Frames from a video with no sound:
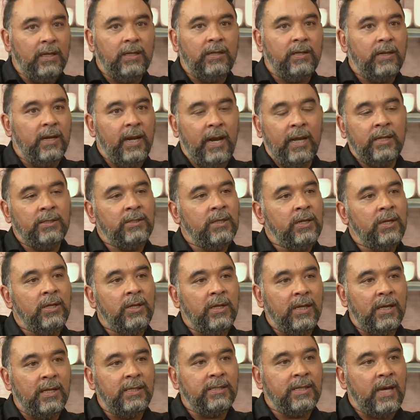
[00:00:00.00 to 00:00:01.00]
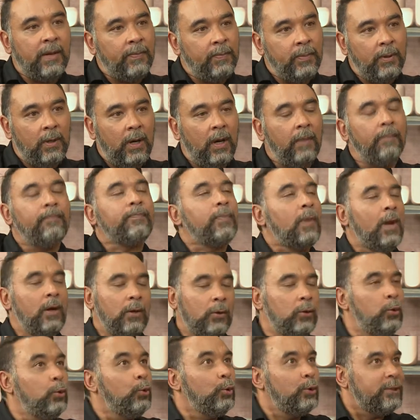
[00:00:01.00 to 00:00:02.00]
it gradually heats up your, um,
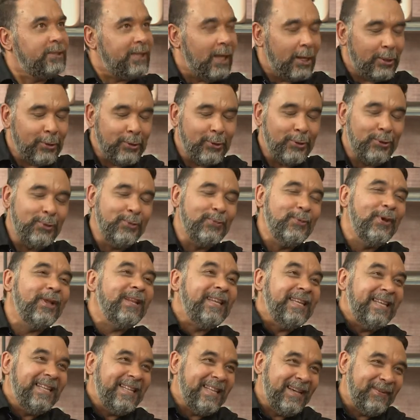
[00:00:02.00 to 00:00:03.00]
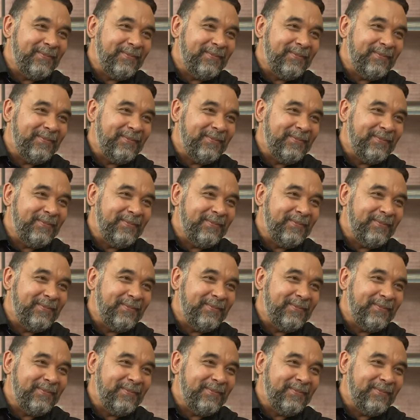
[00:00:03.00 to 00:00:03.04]
cools down your room, not mm.